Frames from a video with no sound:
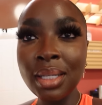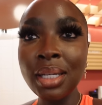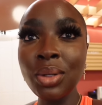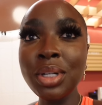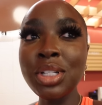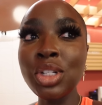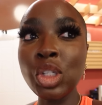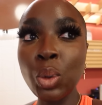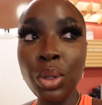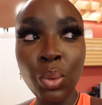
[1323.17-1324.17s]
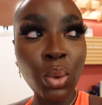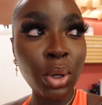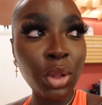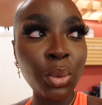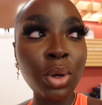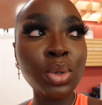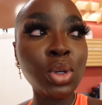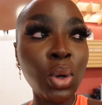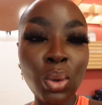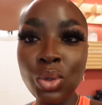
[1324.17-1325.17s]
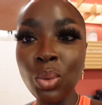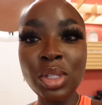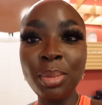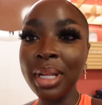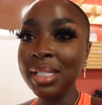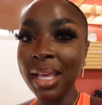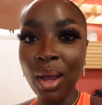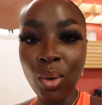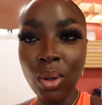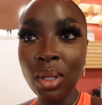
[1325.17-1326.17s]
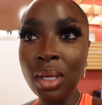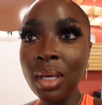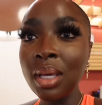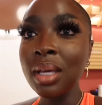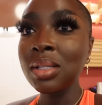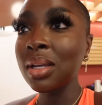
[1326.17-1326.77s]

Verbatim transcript: in order to enjoy the water. The water was cold, so it wasn't pleasant at all. So